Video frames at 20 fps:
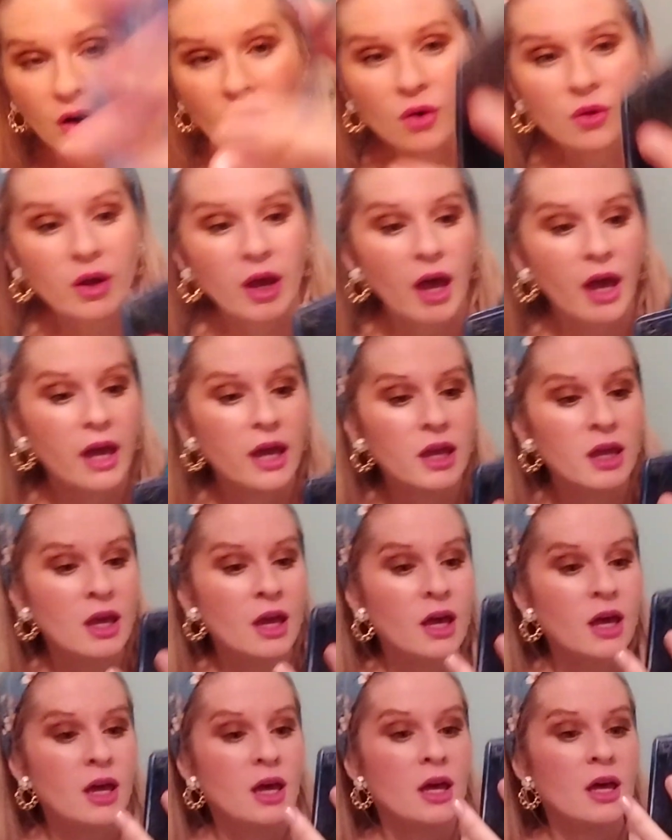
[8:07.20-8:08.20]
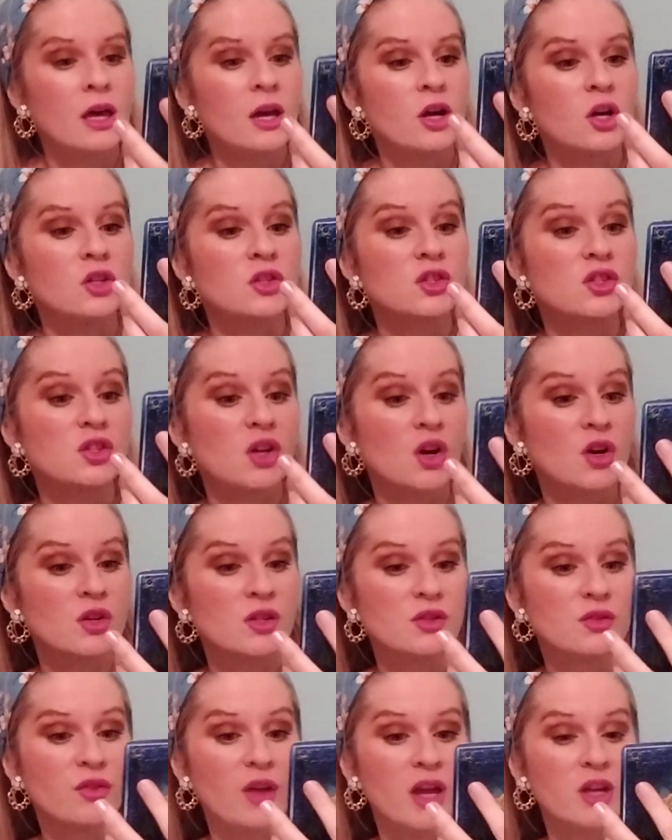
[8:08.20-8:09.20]
Okay.
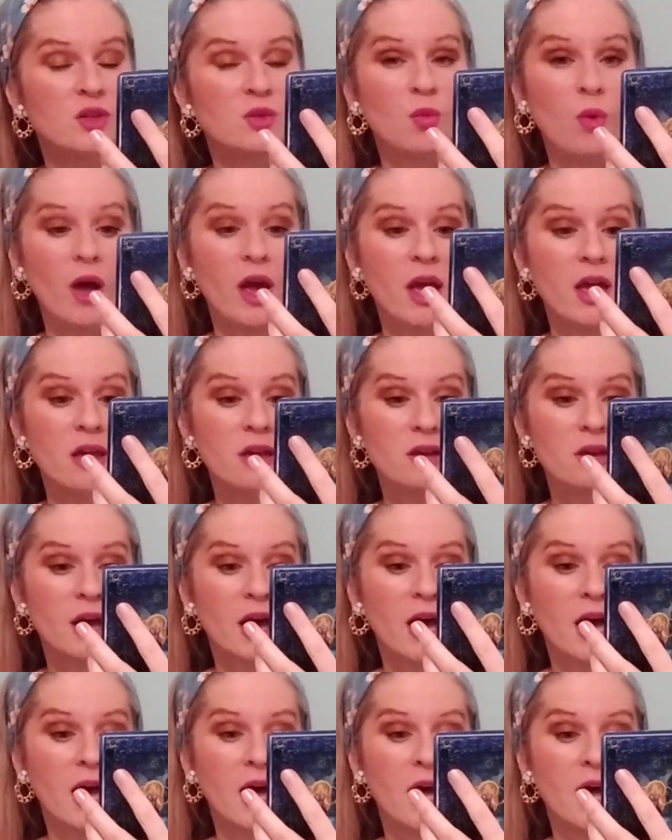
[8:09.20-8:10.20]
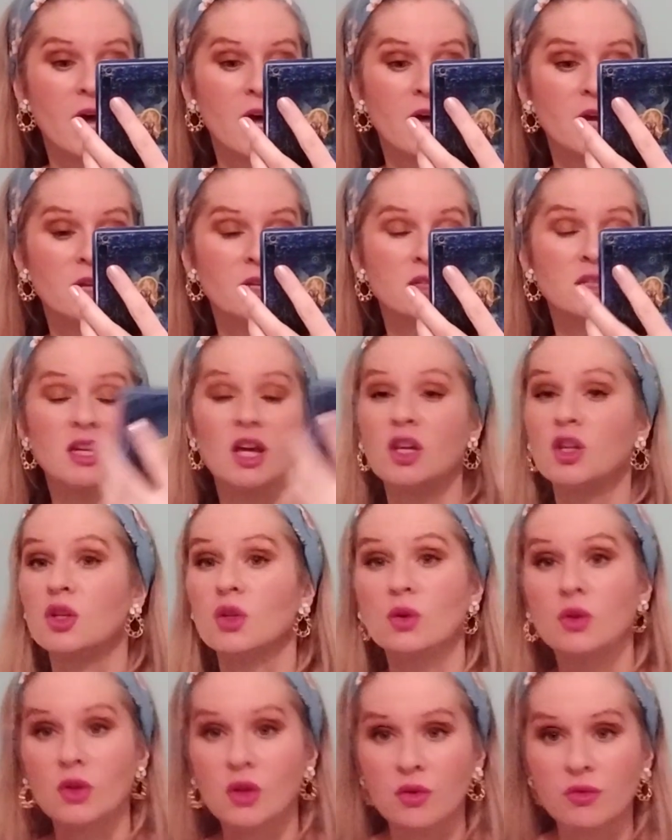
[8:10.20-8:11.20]
Concerns fade away and a
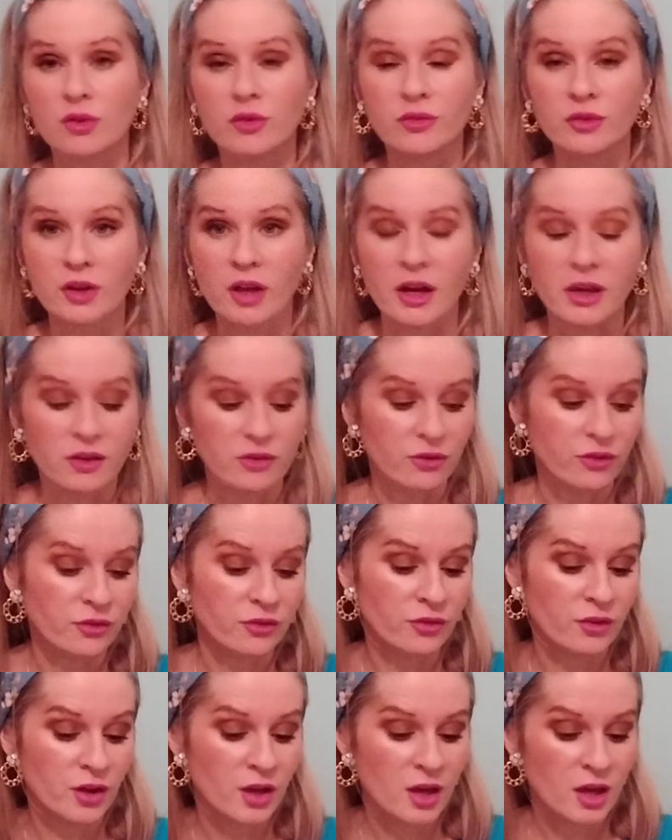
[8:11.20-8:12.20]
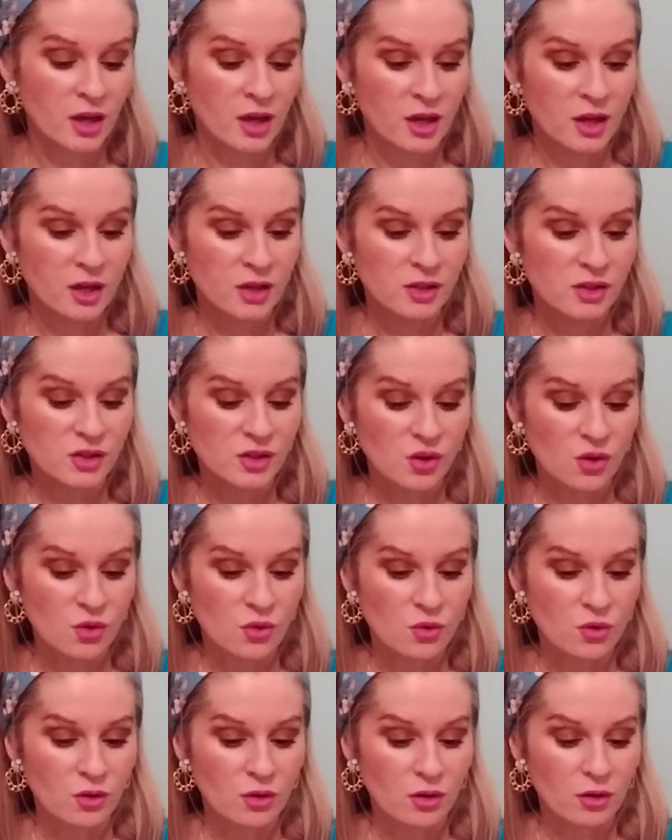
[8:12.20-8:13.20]
new love of life.
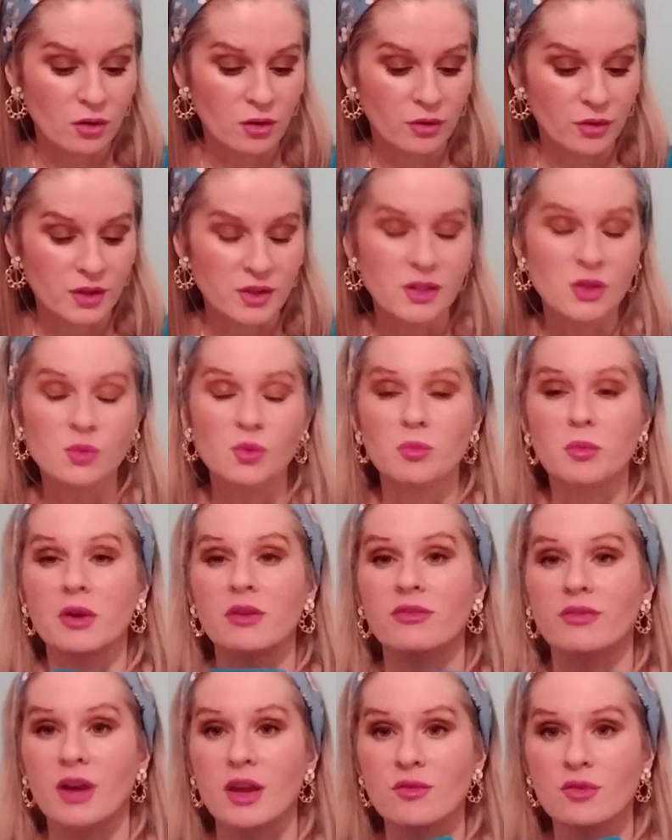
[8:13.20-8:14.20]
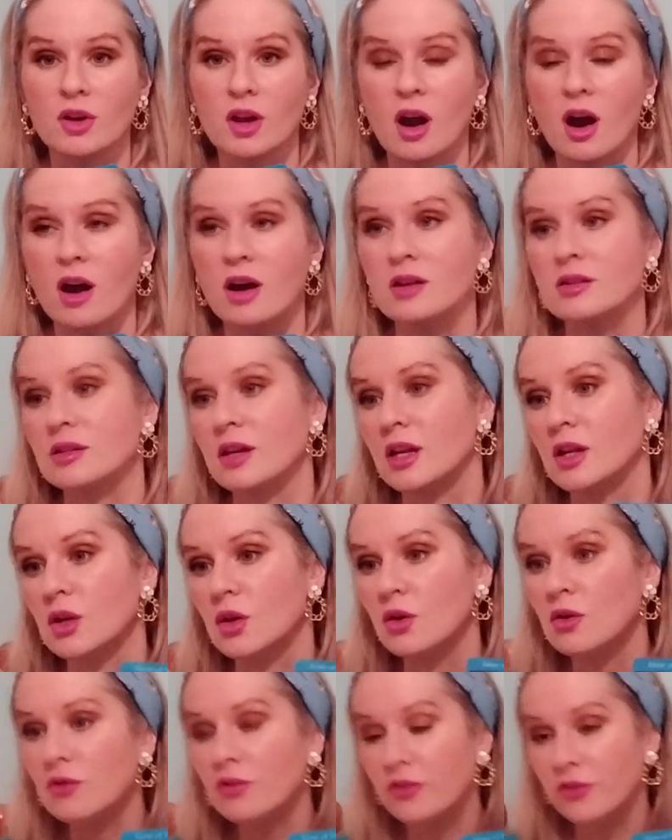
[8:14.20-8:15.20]
So this is one of my favorite cards. I
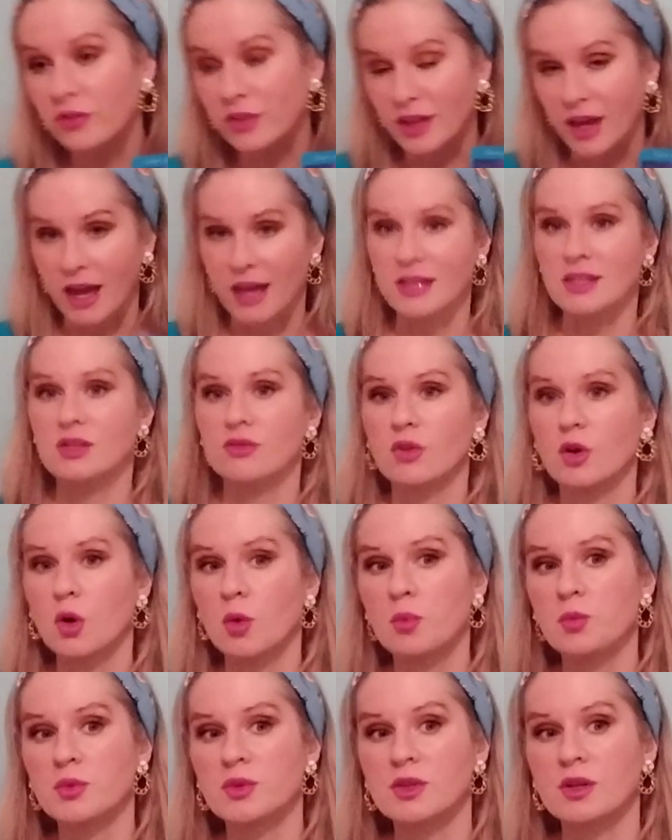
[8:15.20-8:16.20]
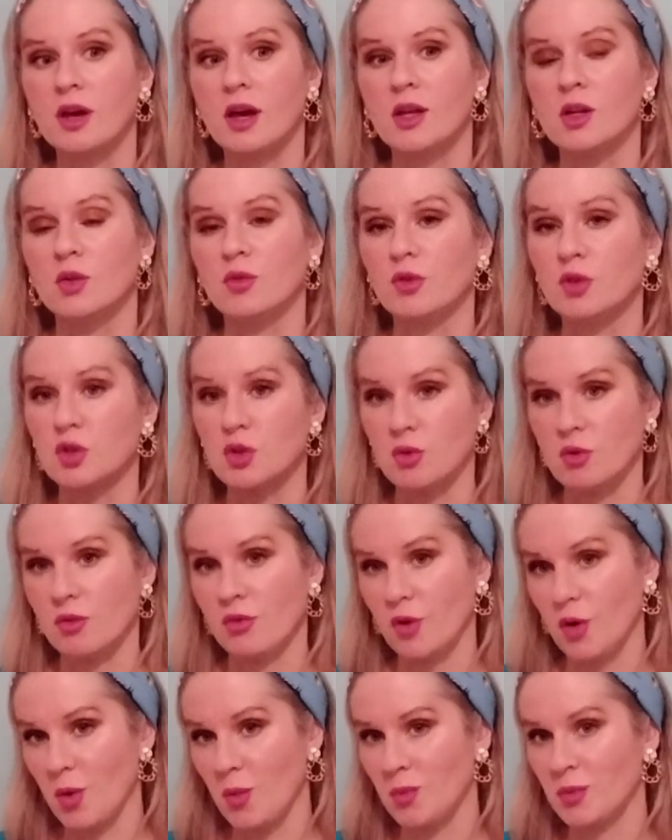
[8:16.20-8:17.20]
love the Ace of Cups, I love the Two
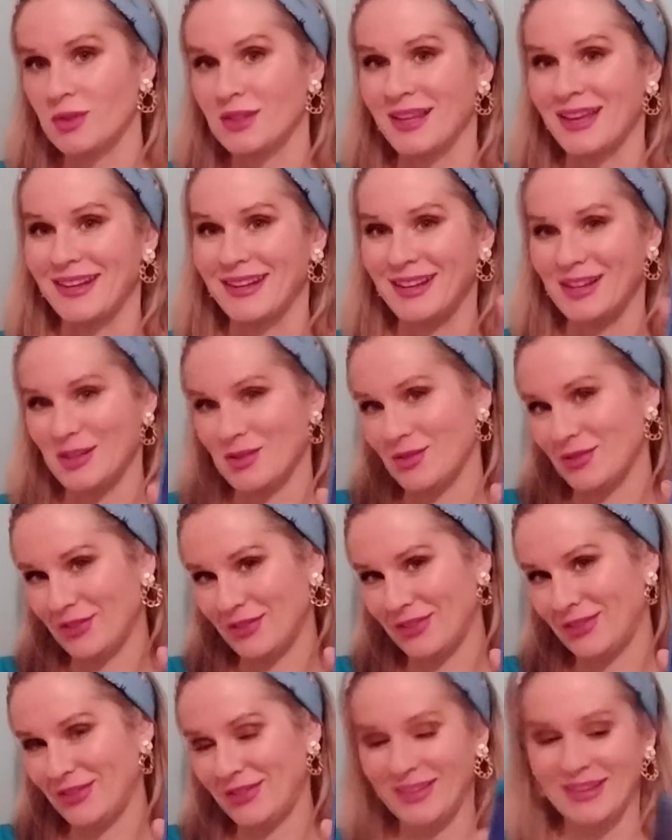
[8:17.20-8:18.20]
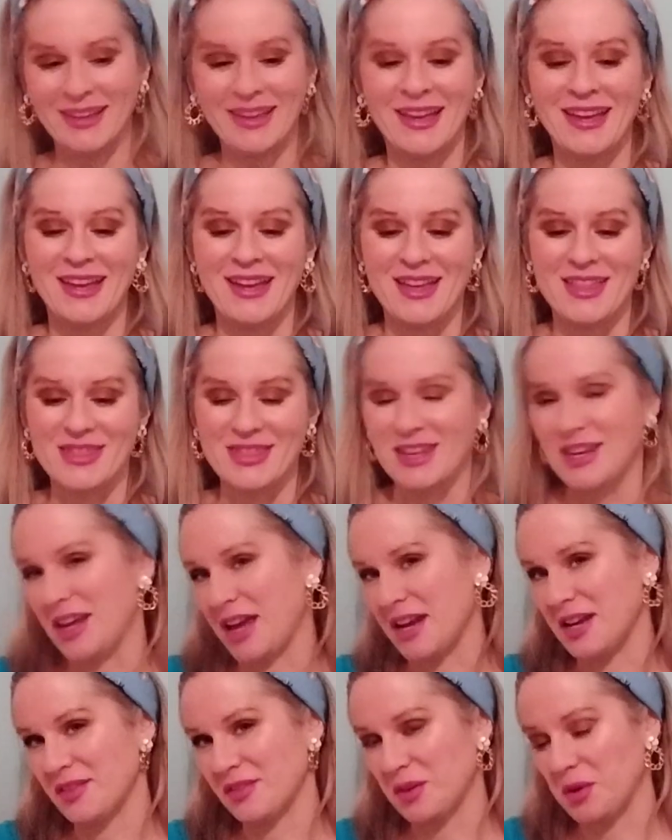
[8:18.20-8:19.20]
of Cups, and I love the
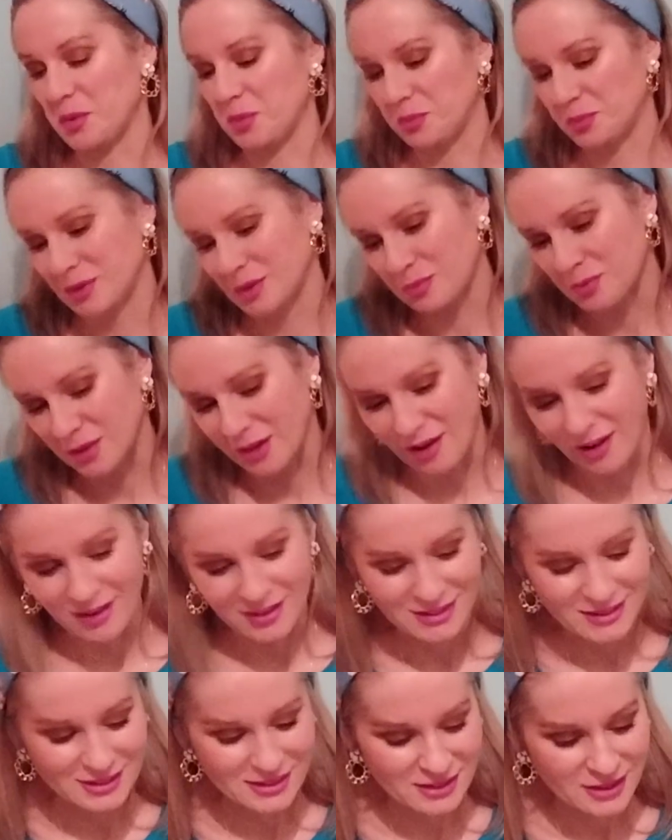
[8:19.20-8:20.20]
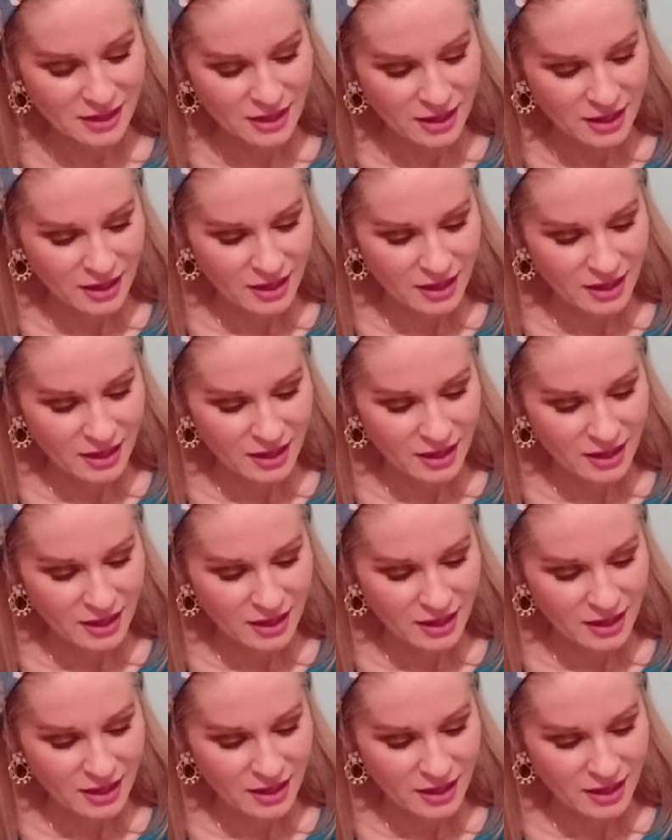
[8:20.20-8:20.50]
Nine of Cups because